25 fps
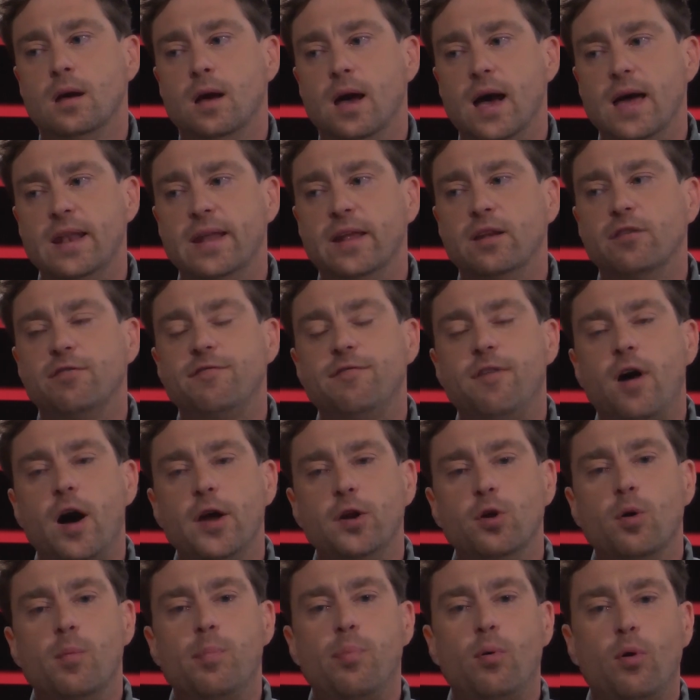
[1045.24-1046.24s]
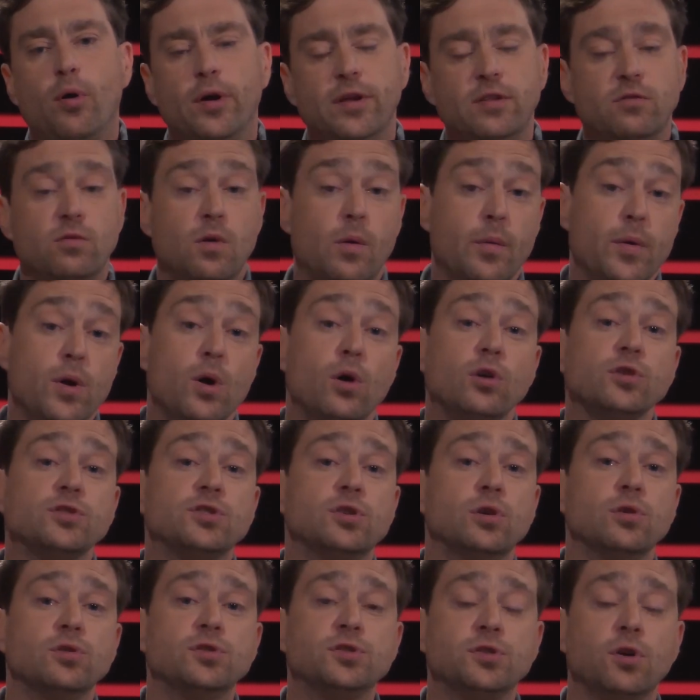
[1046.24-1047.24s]
And then the final point, what we
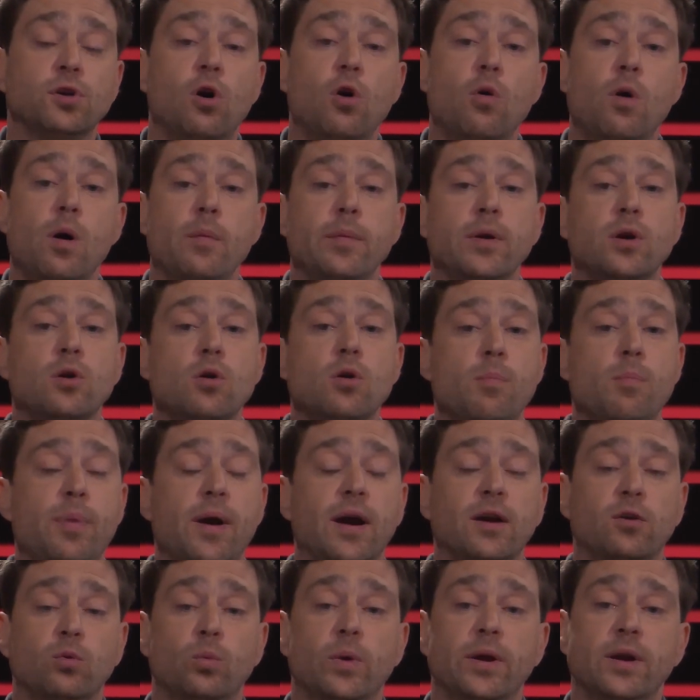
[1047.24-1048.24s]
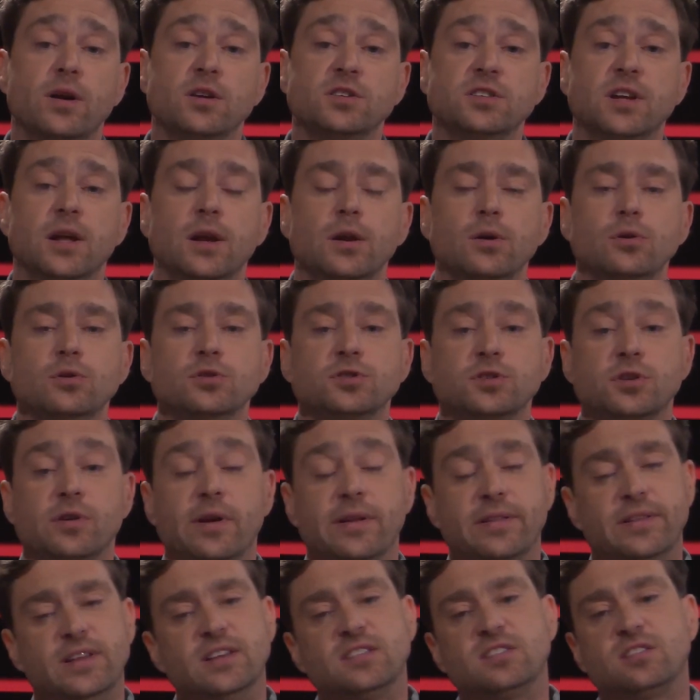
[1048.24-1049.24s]
also saw when we compared winners and losers,
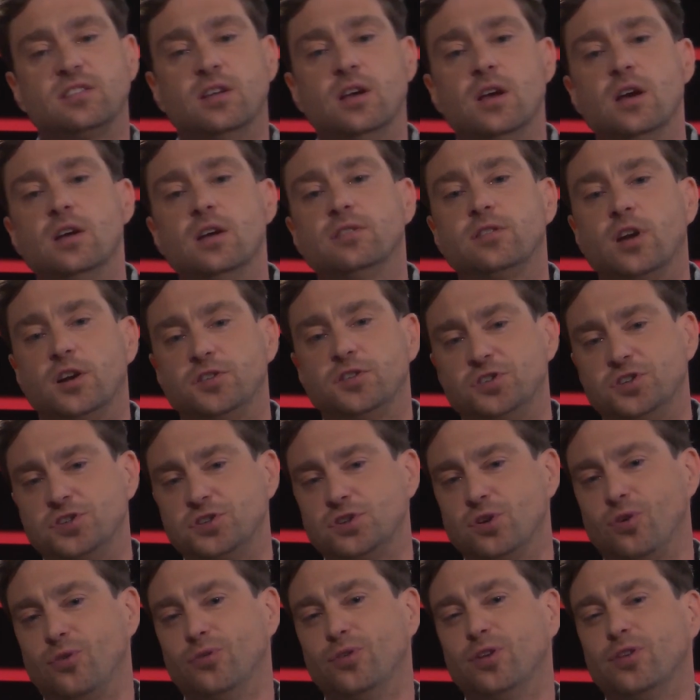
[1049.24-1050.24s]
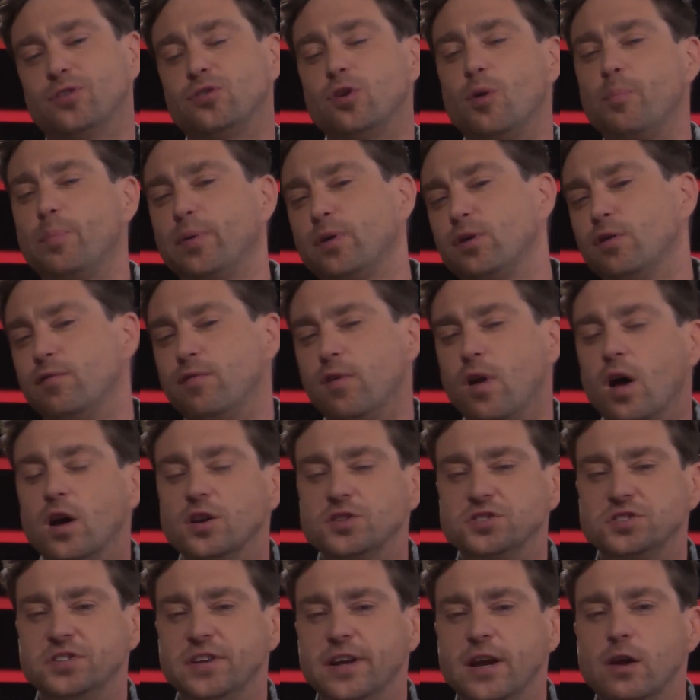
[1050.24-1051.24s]
and this touches on the topic of
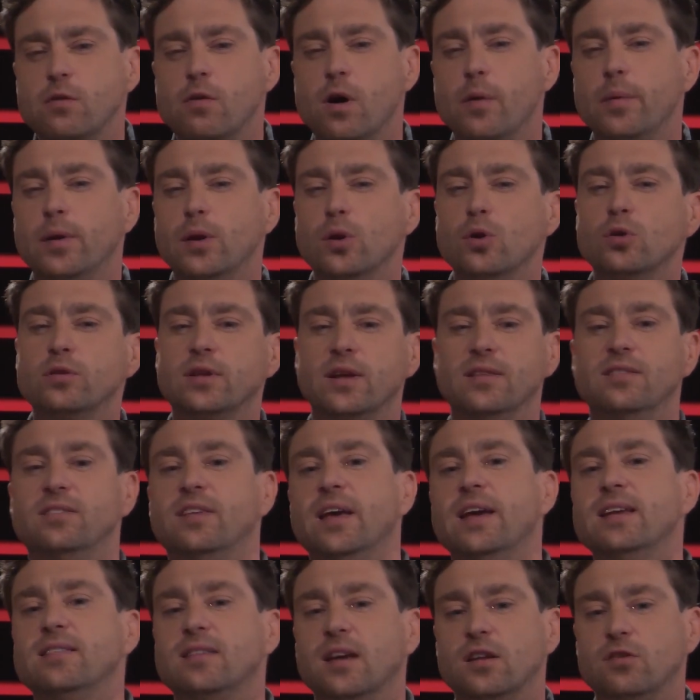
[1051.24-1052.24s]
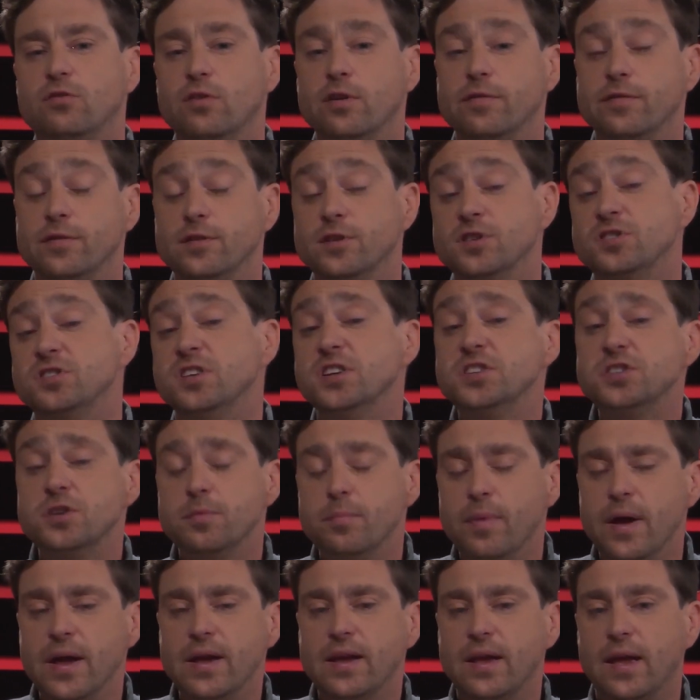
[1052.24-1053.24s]
last year where we looked at data-driven
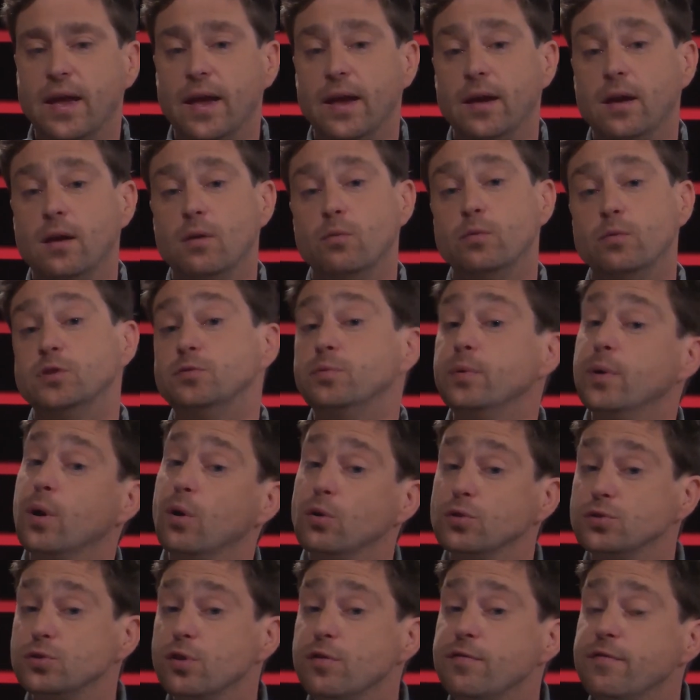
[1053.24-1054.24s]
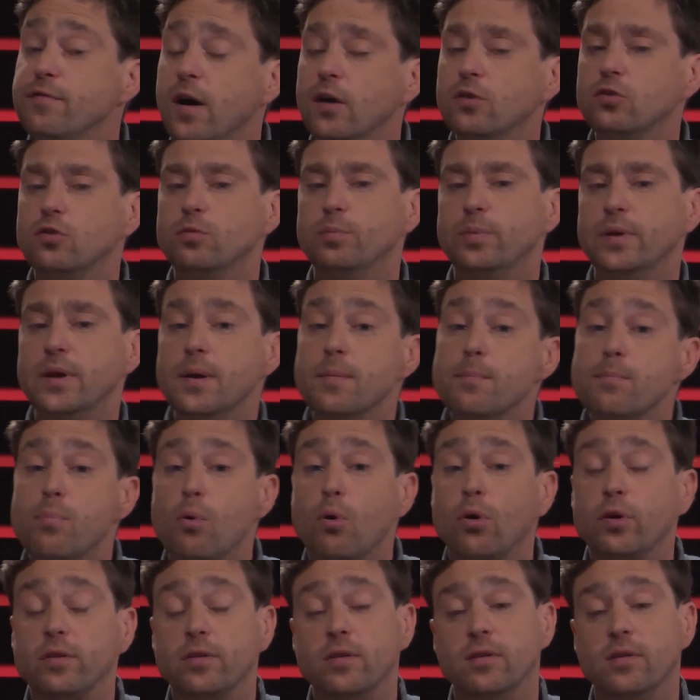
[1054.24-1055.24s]
decision-making, which we also found to be
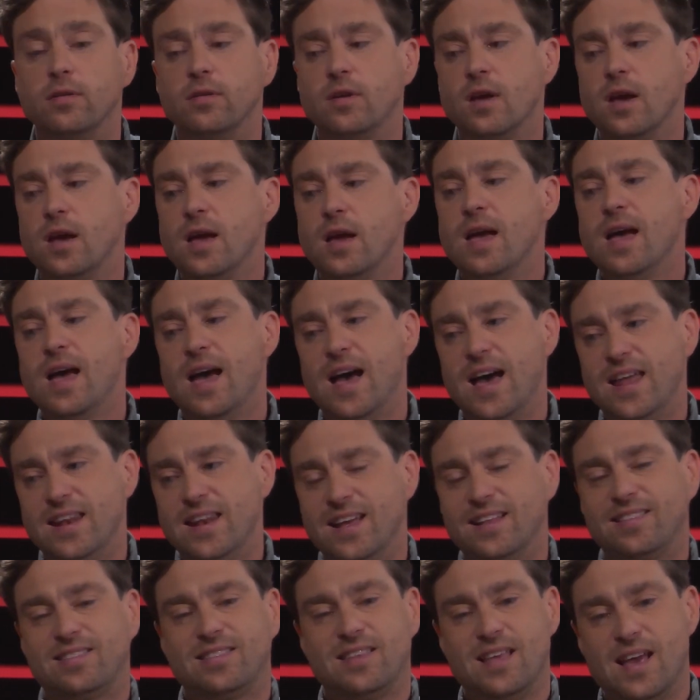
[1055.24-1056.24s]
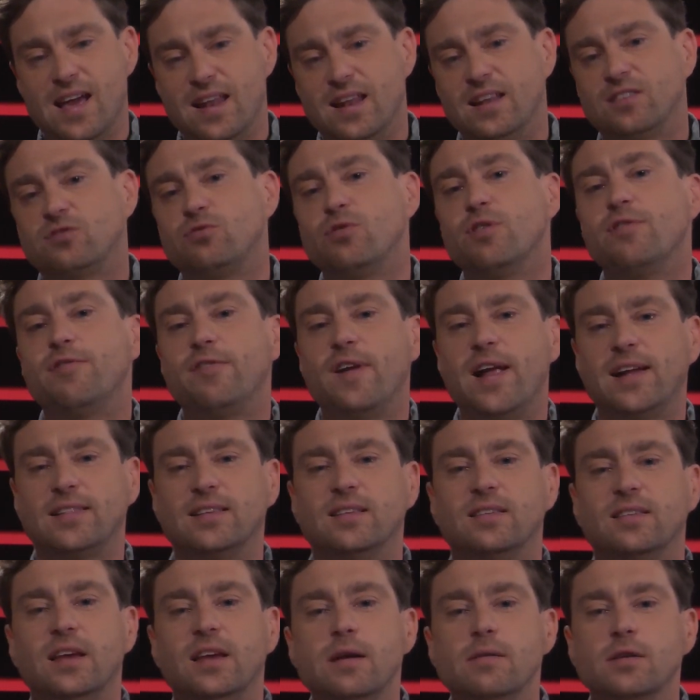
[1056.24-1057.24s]
important, and that's
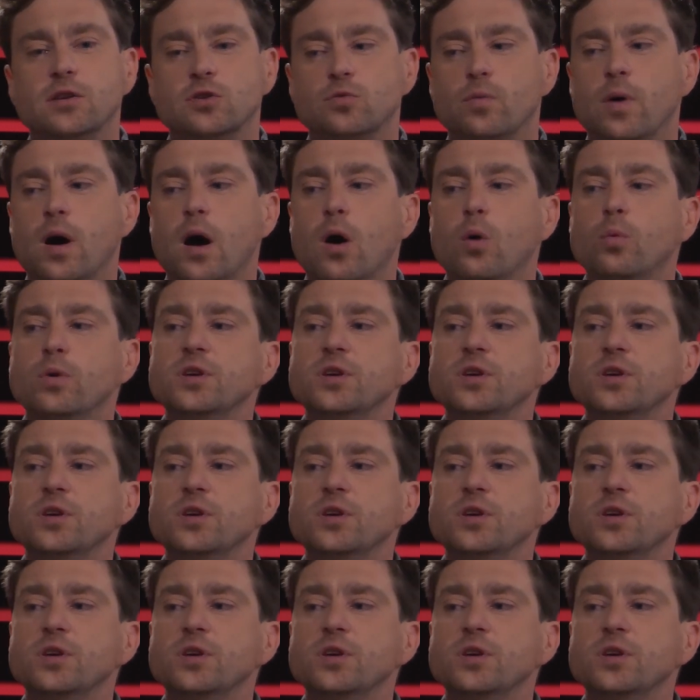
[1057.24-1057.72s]
reflected here as well.